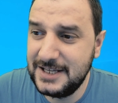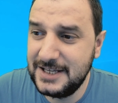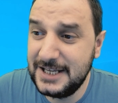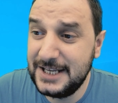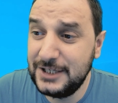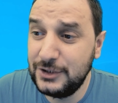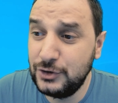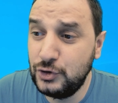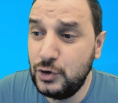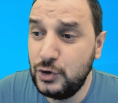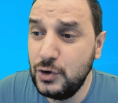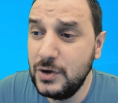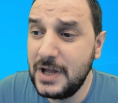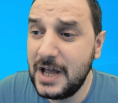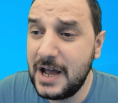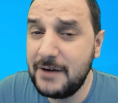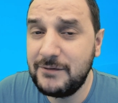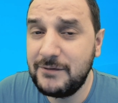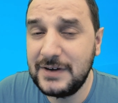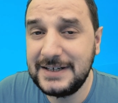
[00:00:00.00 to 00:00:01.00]
do you
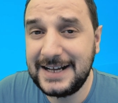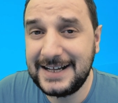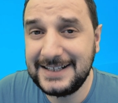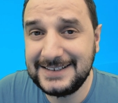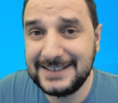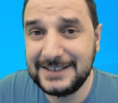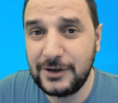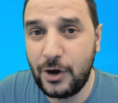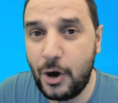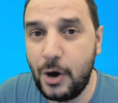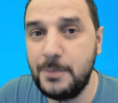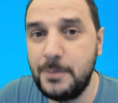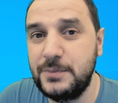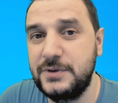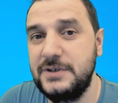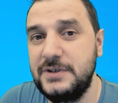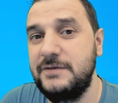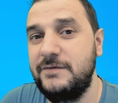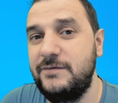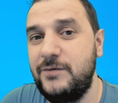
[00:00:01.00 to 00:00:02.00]
have another
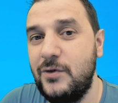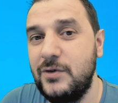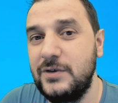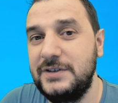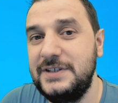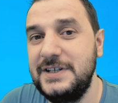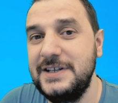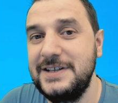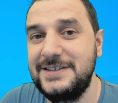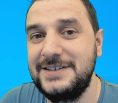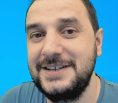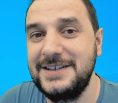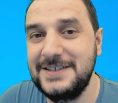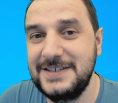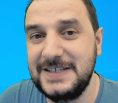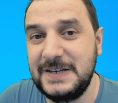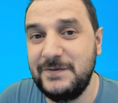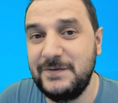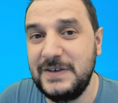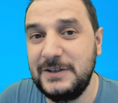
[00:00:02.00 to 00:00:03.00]
option for this
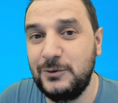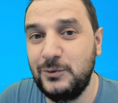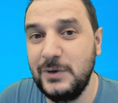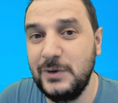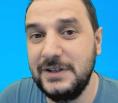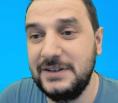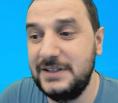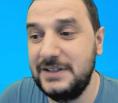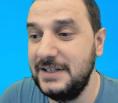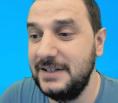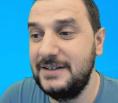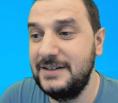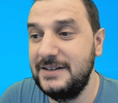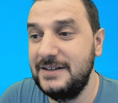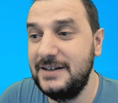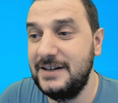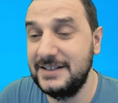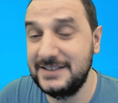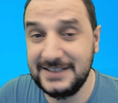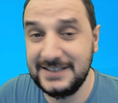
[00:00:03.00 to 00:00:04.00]
seven twenty
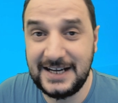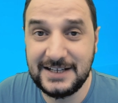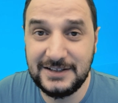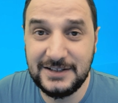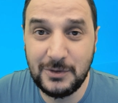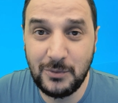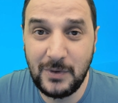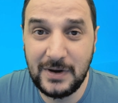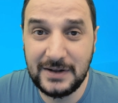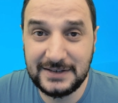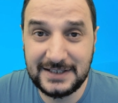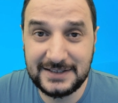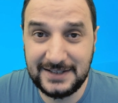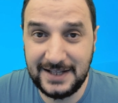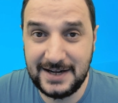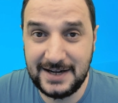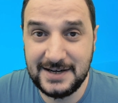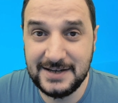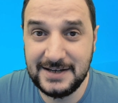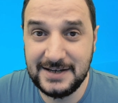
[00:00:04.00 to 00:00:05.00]
aside the one that
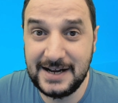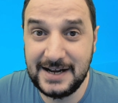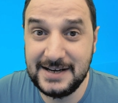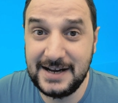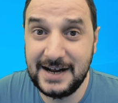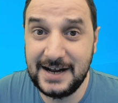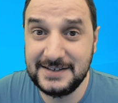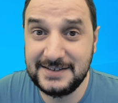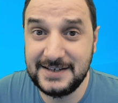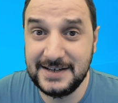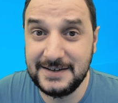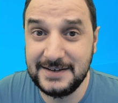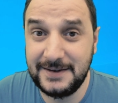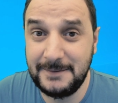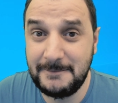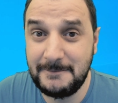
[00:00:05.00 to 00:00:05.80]
I, I, I said?